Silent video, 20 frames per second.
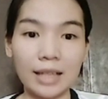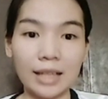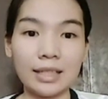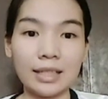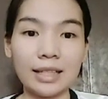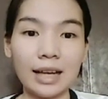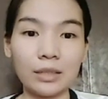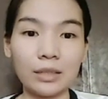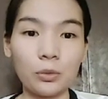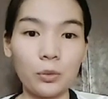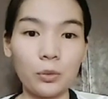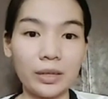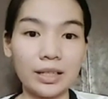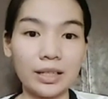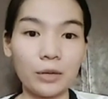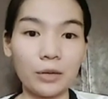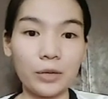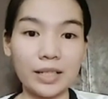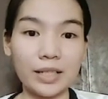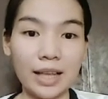not with the
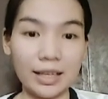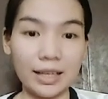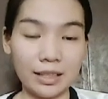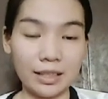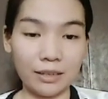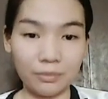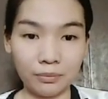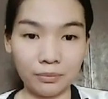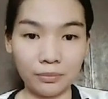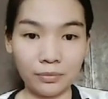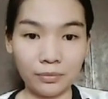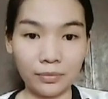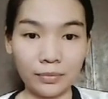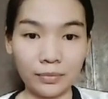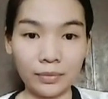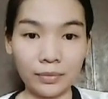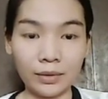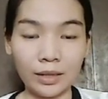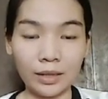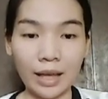recycling.
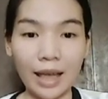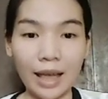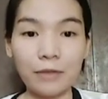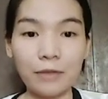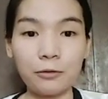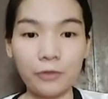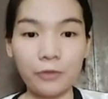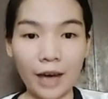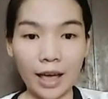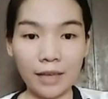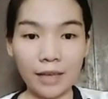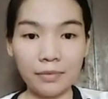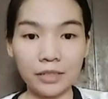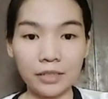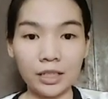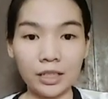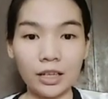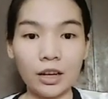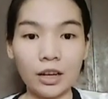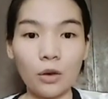And
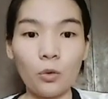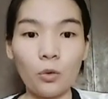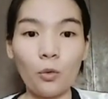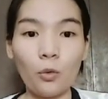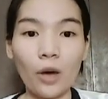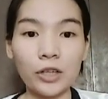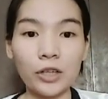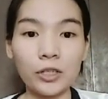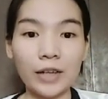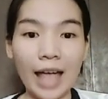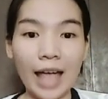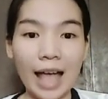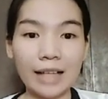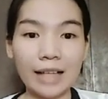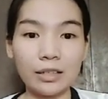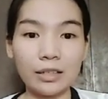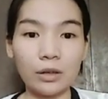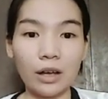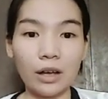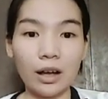5. Wash your
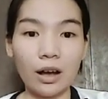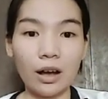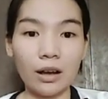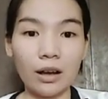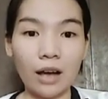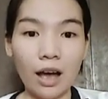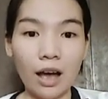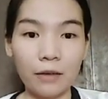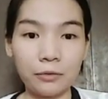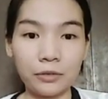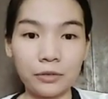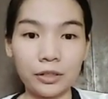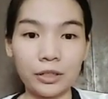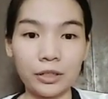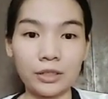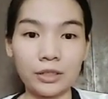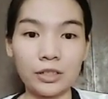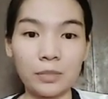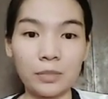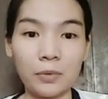hands after
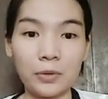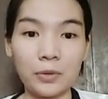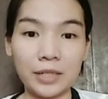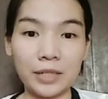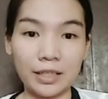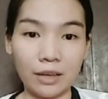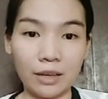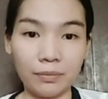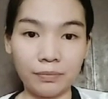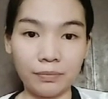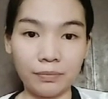disposing them.